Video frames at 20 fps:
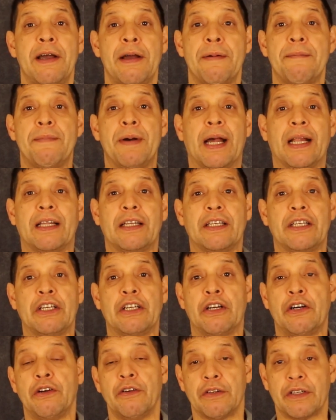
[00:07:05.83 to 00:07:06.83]
but you
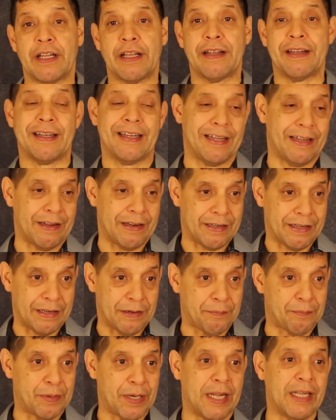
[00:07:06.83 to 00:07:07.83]
know the the,
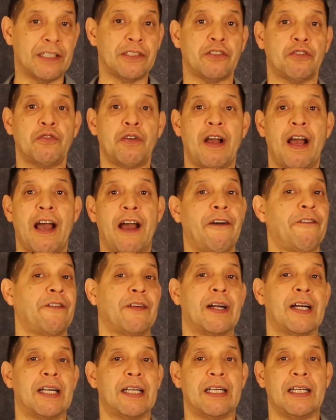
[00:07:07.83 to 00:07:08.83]
the brands you have
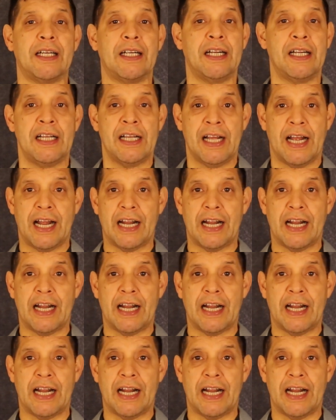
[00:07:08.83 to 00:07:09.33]
are, uh,